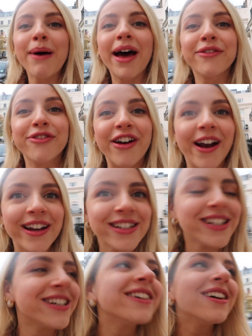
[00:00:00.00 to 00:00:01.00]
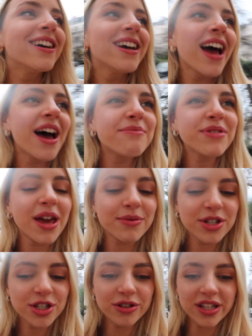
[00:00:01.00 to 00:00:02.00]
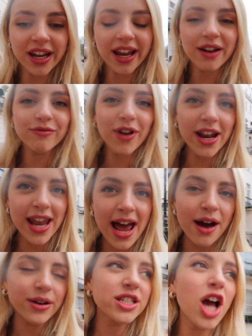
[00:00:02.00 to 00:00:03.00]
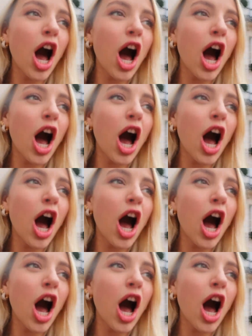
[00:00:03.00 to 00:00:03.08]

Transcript: bad friend. But yeah, we're shooting right now. It's